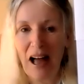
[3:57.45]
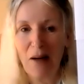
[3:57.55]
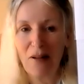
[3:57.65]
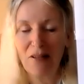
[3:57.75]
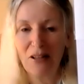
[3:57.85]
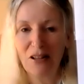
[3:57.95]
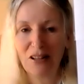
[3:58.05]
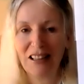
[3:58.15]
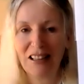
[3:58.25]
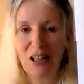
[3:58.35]
however
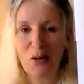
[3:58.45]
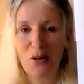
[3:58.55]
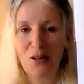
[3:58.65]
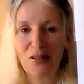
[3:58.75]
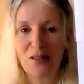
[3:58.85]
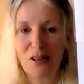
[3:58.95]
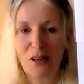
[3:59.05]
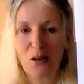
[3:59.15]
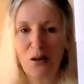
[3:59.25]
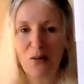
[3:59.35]
you want
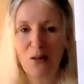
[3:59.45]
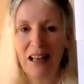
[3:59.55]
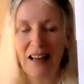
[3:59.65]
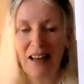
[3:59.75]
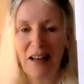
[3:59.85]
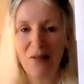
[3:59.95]
to relay that